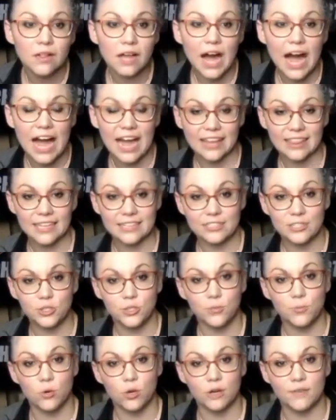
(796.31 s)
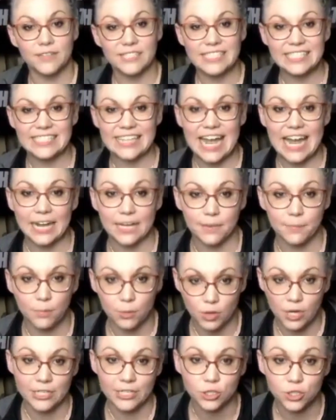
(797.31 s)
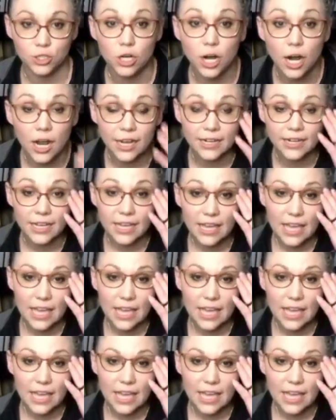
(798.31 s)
I like to do more of a static pressure on.